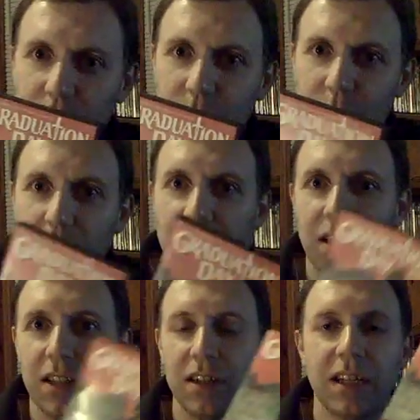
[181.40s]
that was right
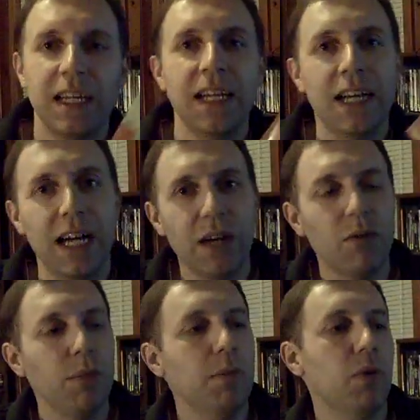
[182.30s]
in there. I
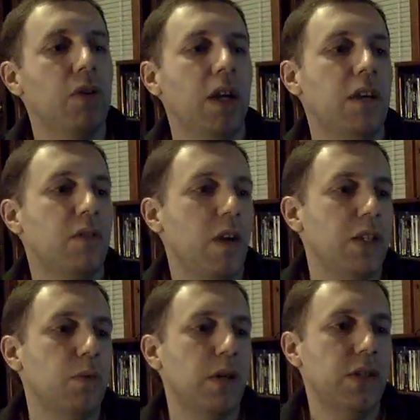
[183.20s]
remember great
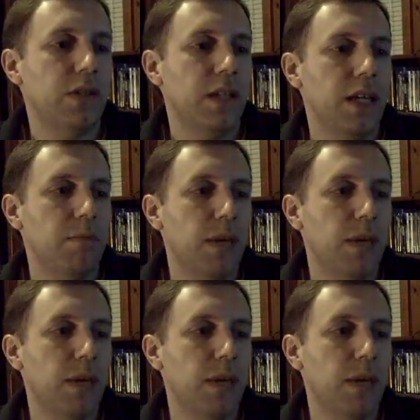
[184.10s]
graduation day